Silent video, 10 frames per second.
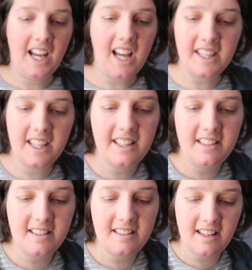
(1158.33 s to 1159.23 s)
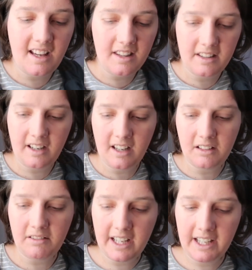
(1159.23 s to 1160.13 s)
And then this is the other
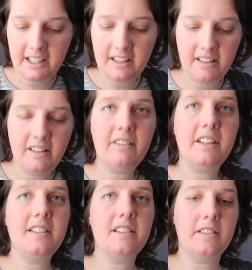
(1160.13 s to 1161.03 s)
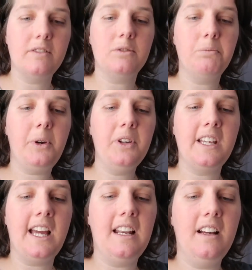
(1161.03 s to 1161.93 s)
colourway, which is called
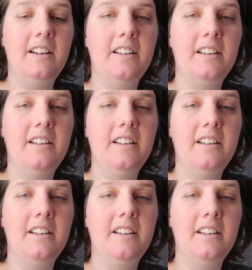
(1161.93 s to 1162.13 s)
Prunelle.